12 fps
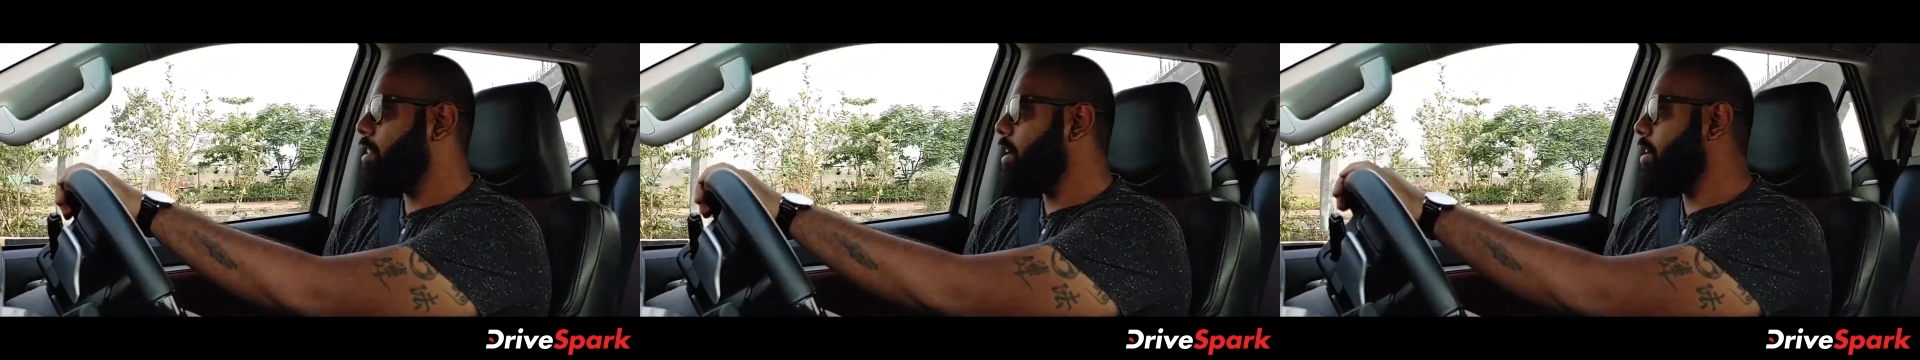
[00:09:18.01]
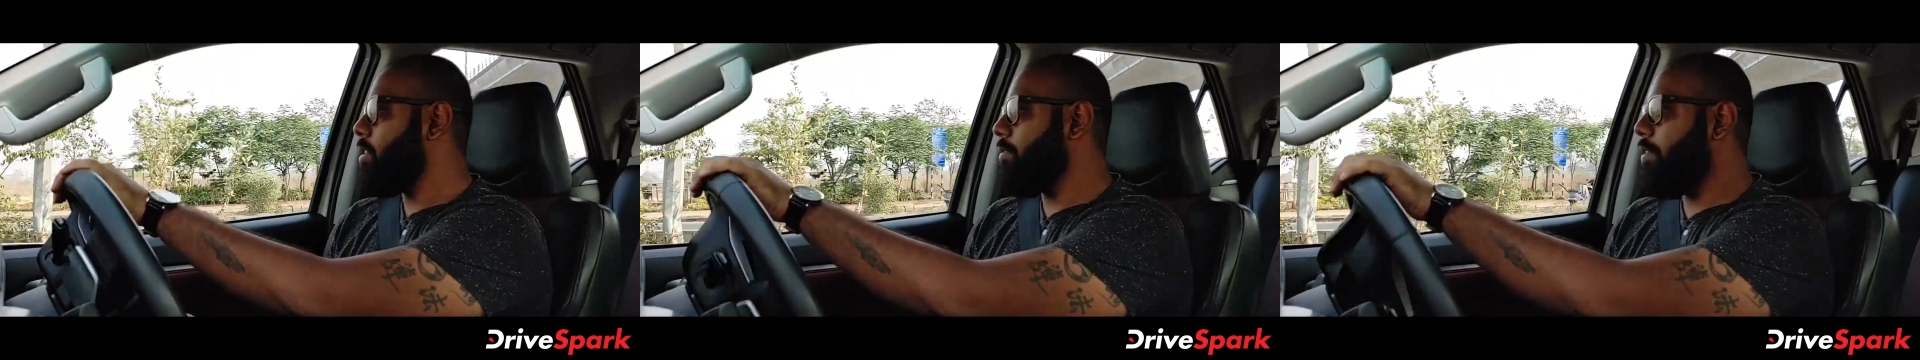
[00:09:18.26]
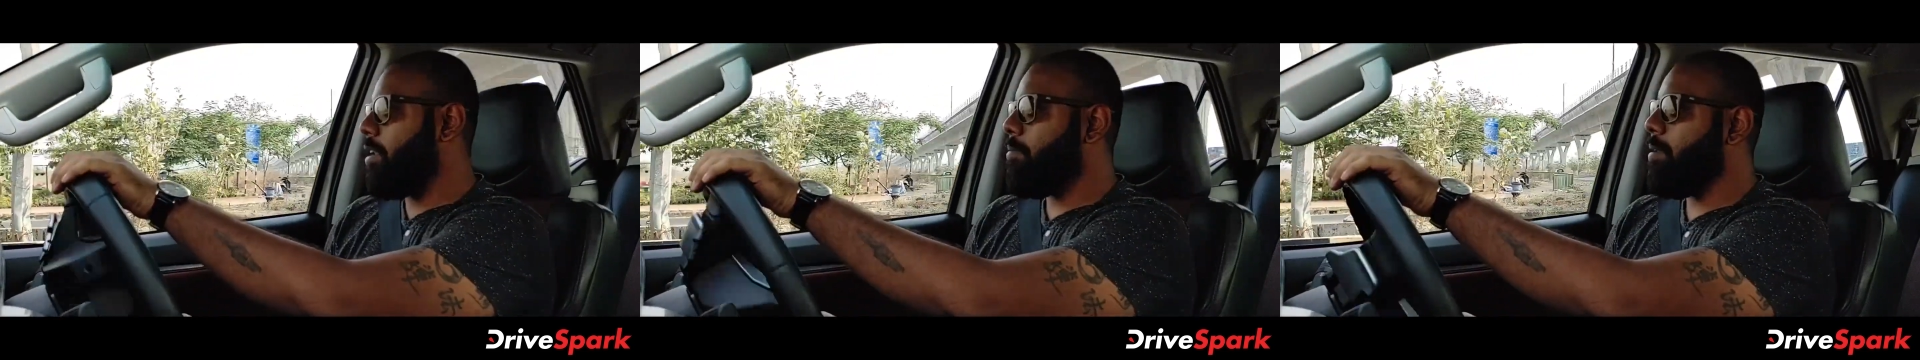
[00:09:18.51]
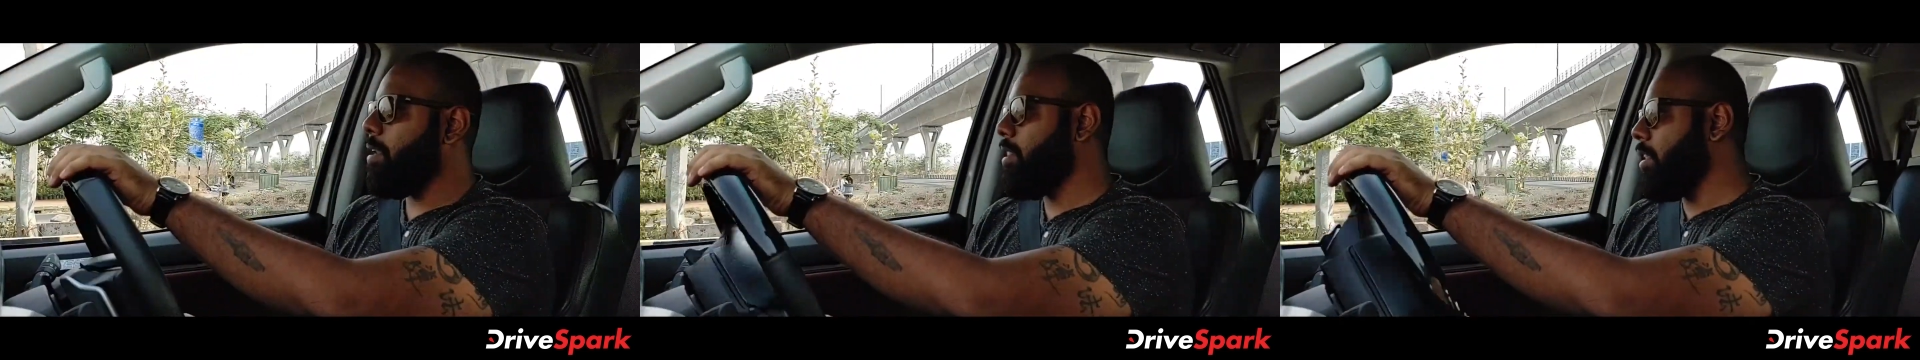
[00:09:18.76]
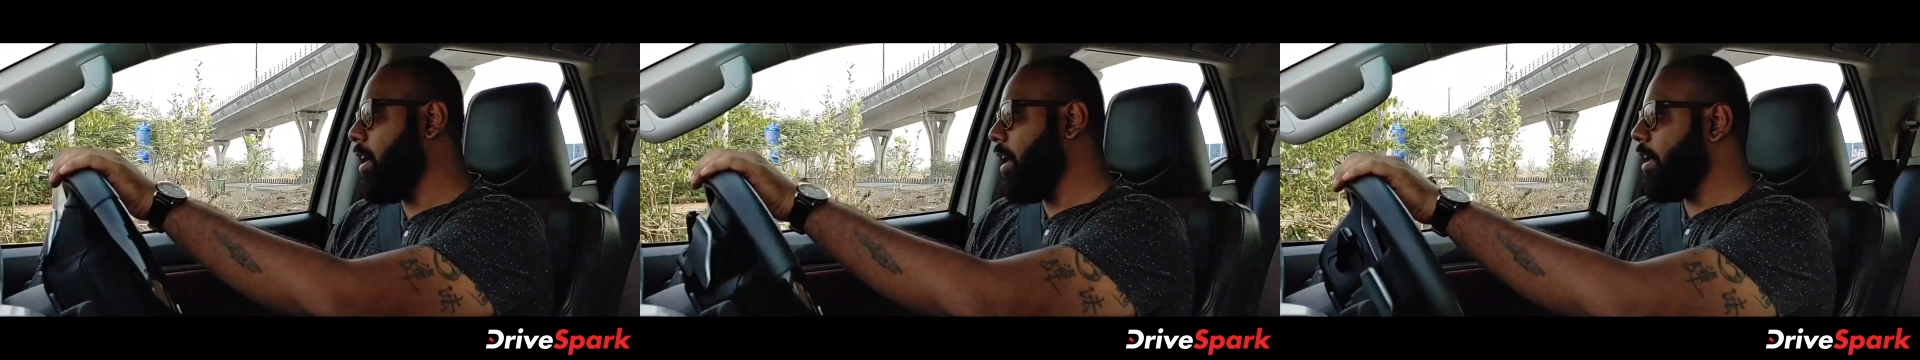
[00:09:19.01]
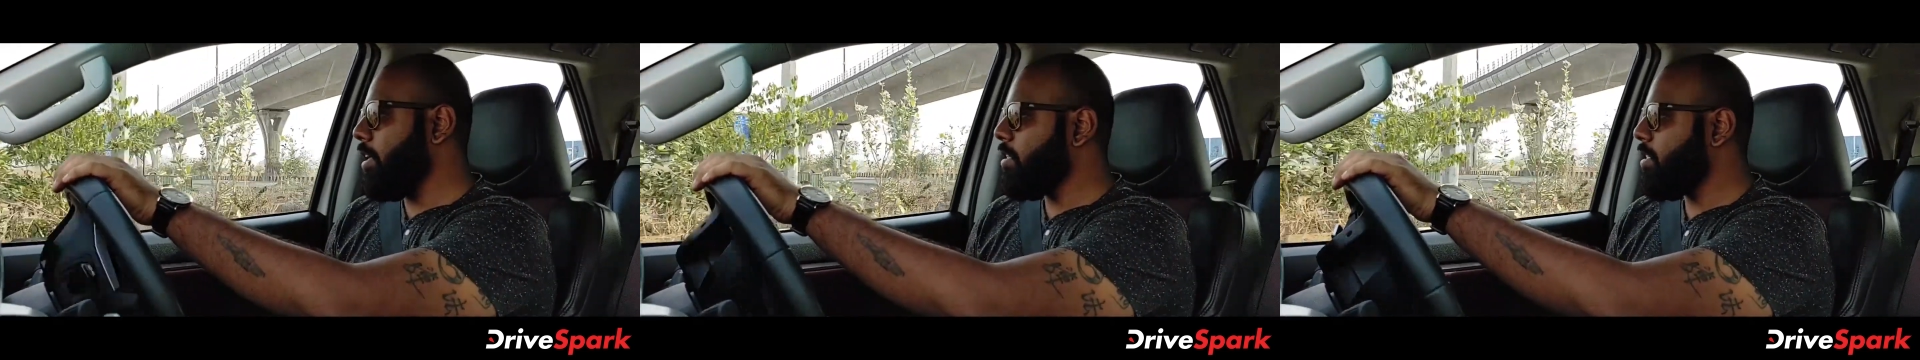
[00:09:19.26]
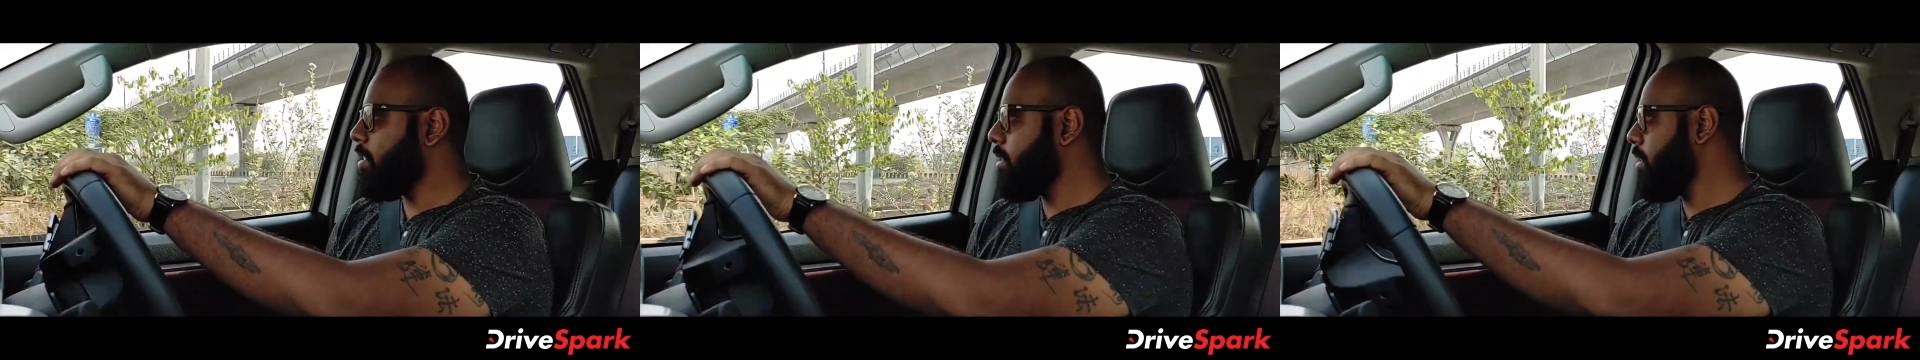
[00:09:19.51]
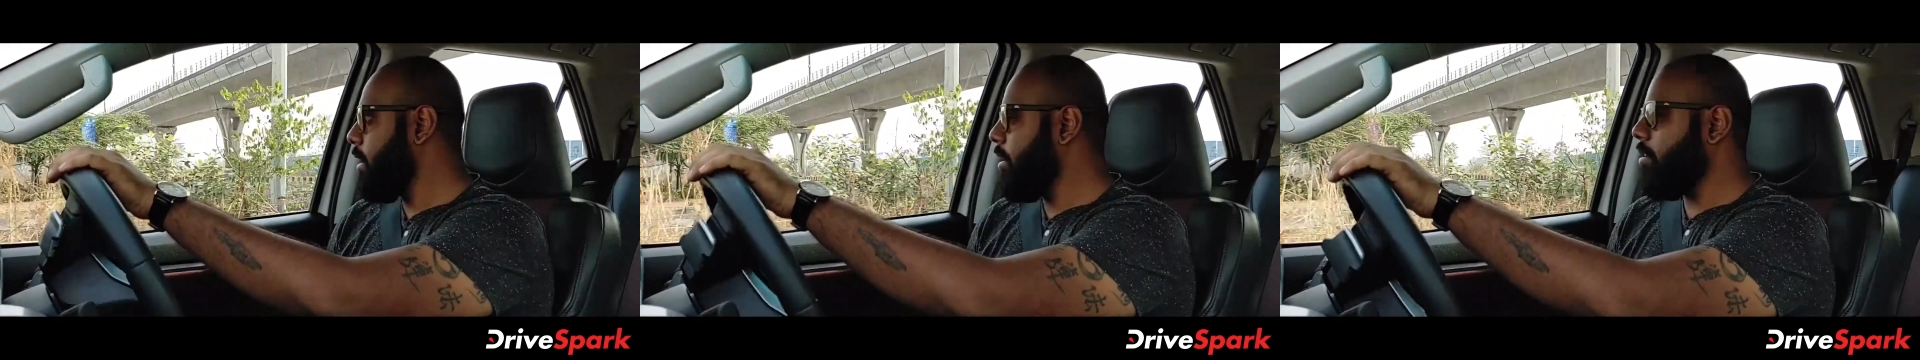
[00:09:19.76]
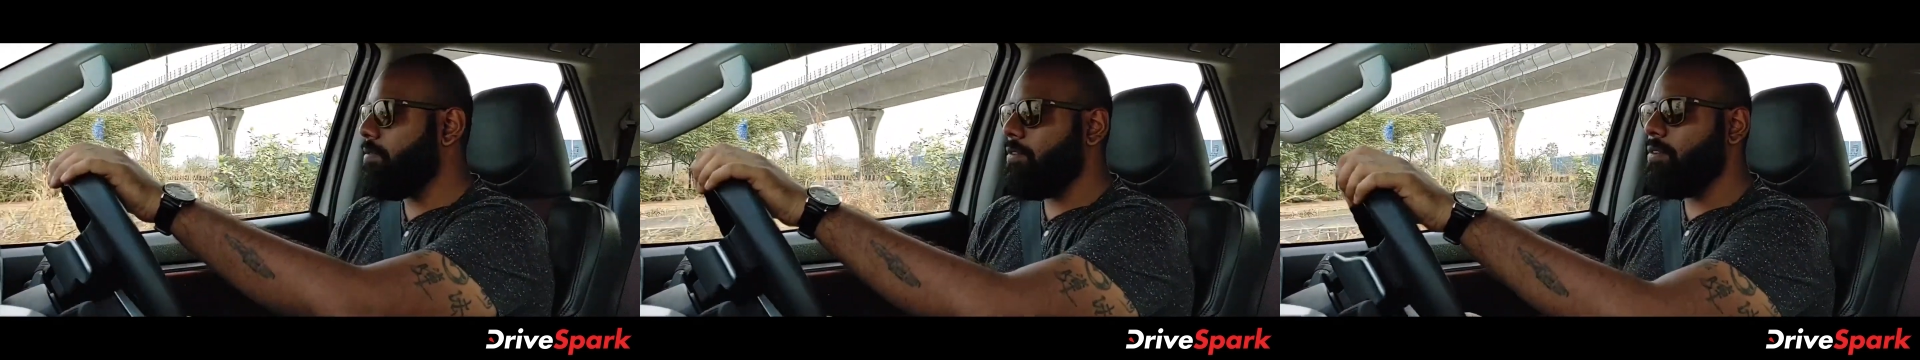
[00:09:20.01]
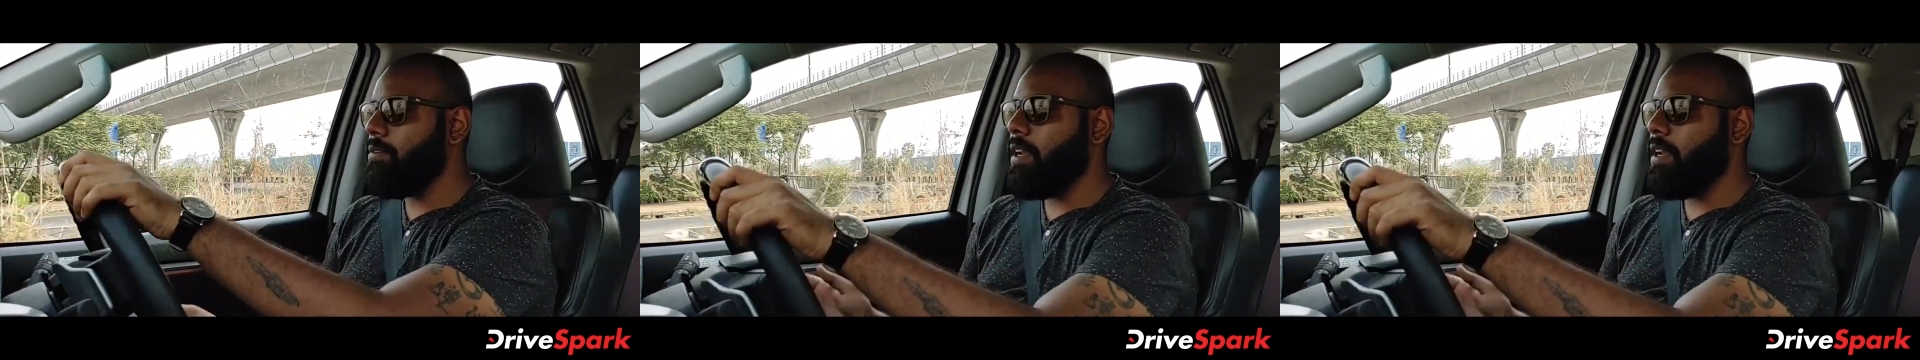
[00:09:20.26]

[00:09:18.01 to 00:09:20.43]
that is available in the highest state of tune,